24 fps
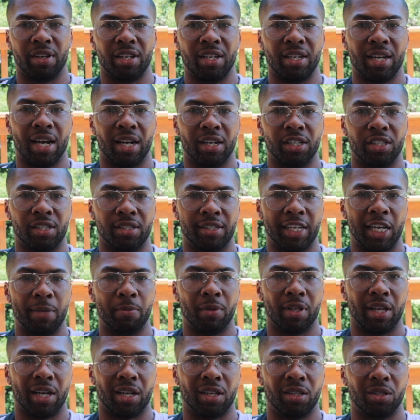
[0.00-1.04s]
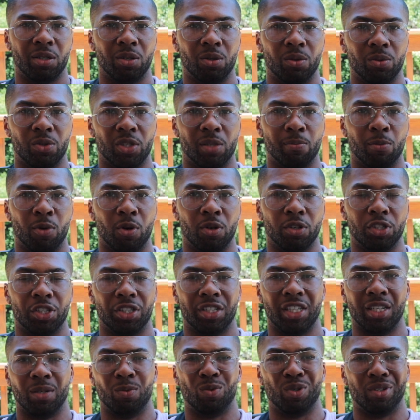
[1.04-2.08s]
He kind of just gave me like a little small
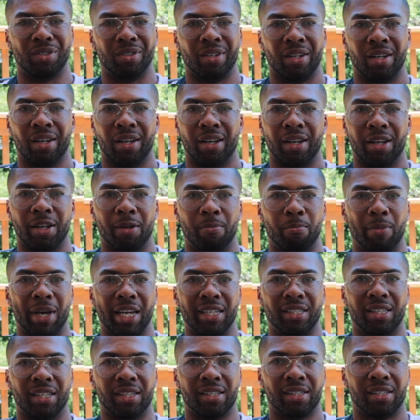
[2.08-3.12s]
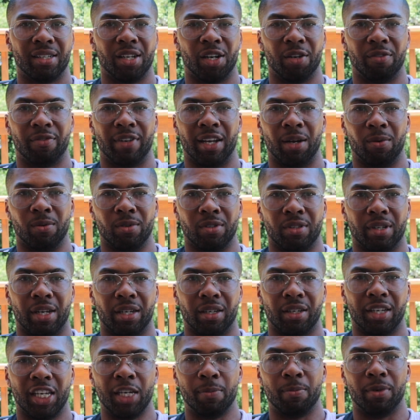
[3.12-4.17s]
sheet with basic stuff that was
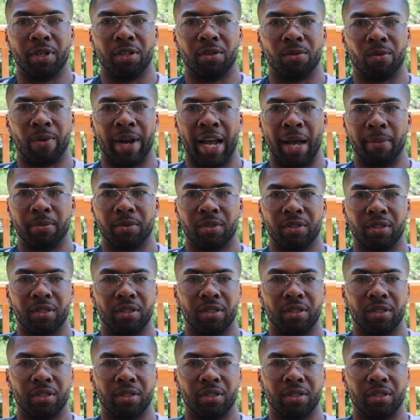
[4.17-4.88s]
like, keep it wrapped.